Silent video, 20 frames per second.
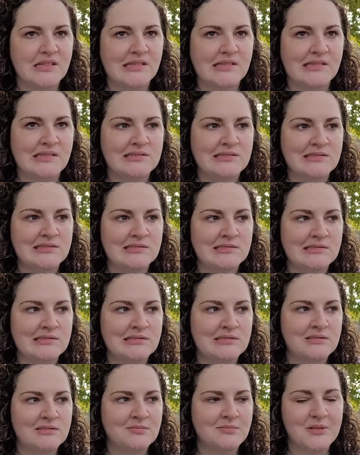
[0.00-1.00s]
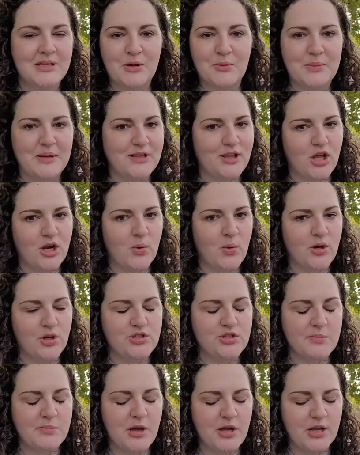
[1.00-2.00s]
But that would be a lot of work,
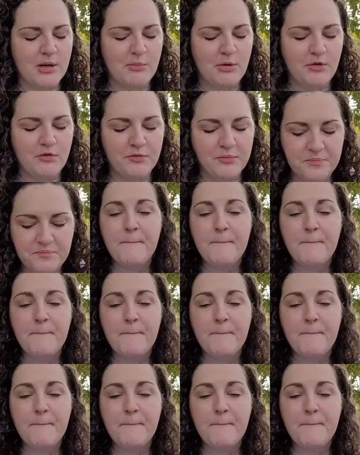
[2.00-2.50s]
so I'm not going to move.